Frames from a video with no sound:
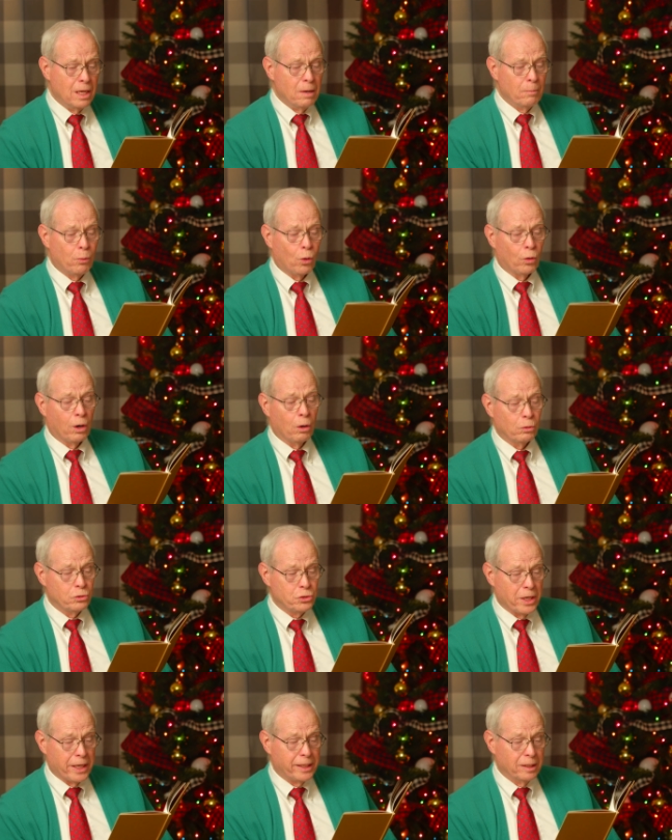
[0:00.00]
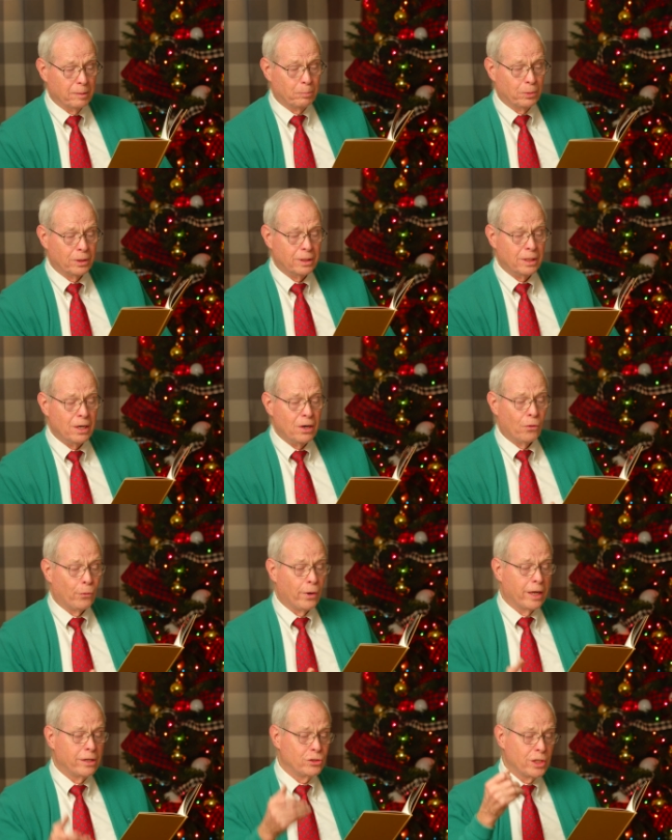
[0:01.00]
poor old Jacob,
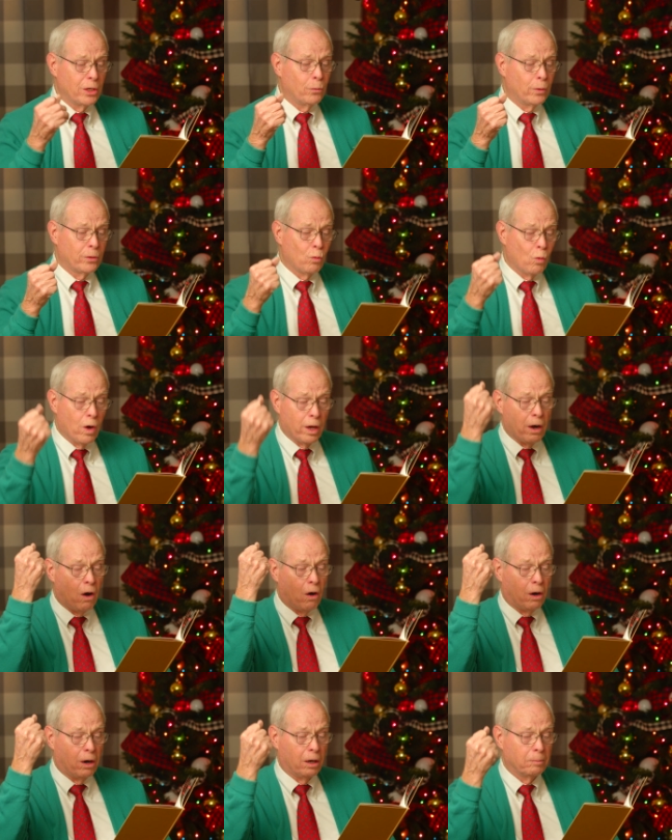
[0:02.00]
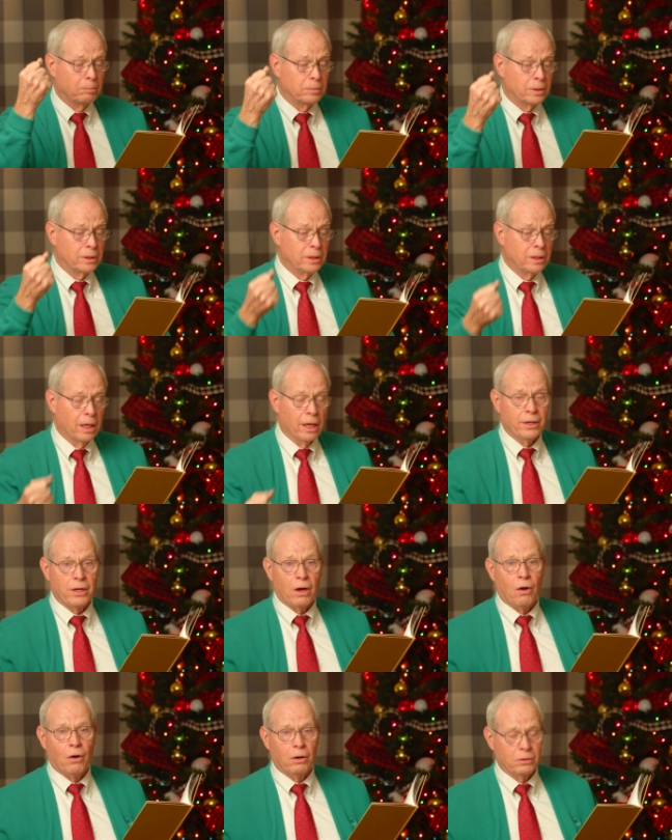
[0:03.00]
runs it with one arm, a
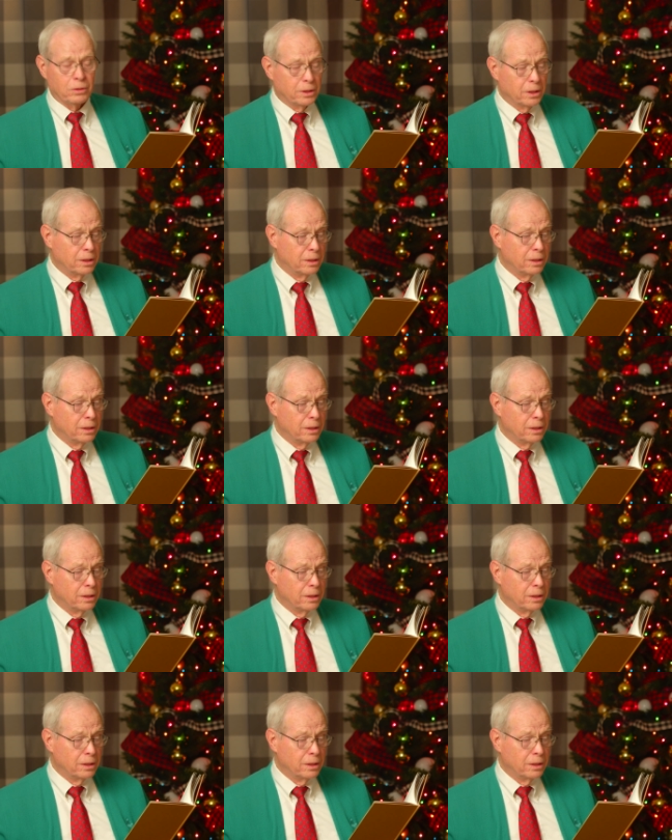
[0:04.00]
dog.